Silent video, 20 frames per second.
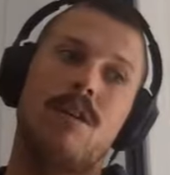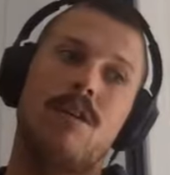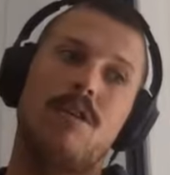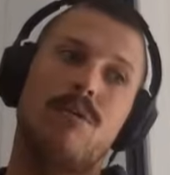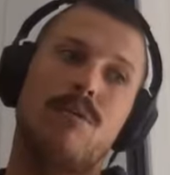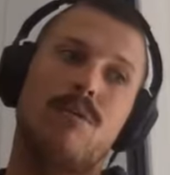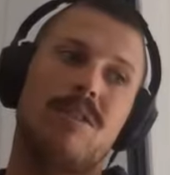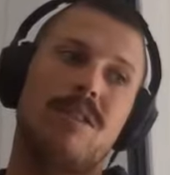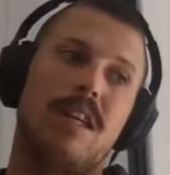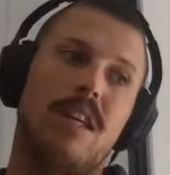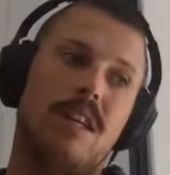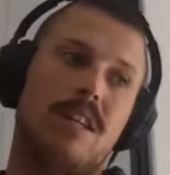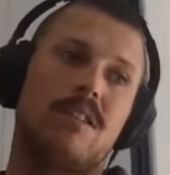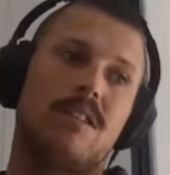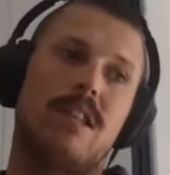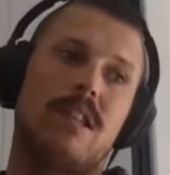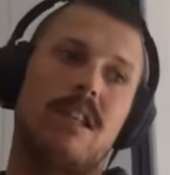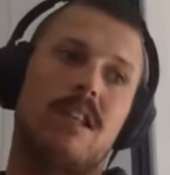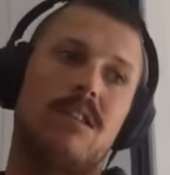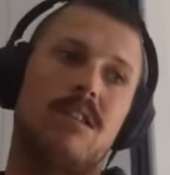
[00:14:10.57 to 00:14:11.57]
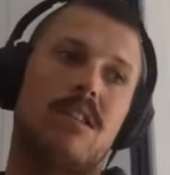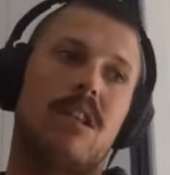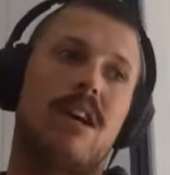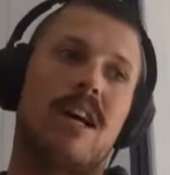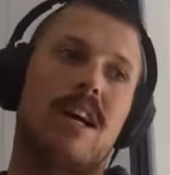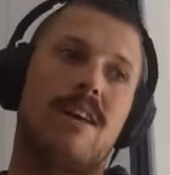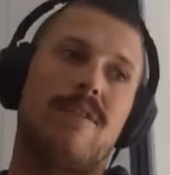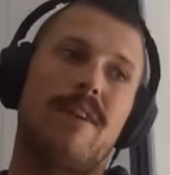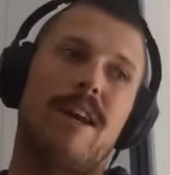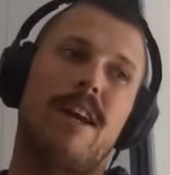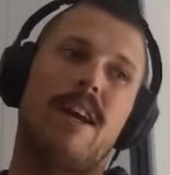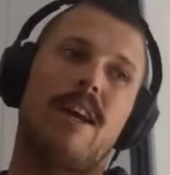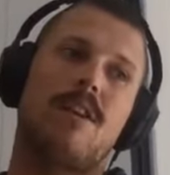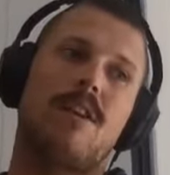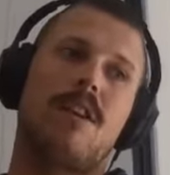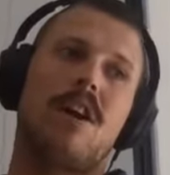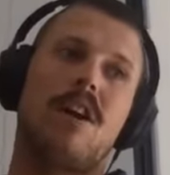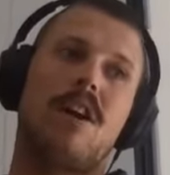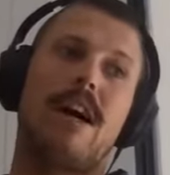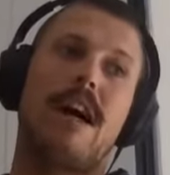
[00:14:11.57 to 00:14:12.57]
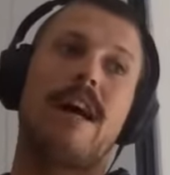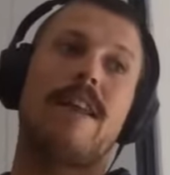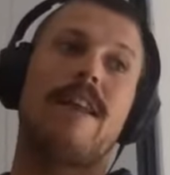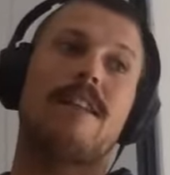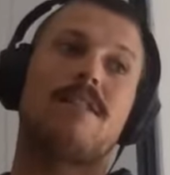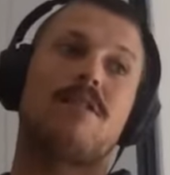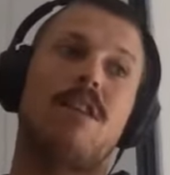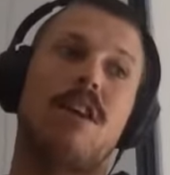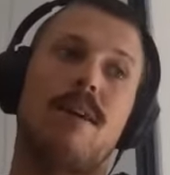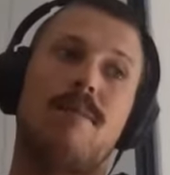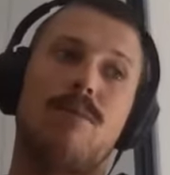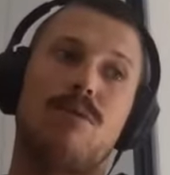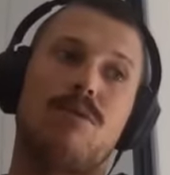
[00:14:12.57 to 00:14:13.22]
You were selling CDs live. And at that time,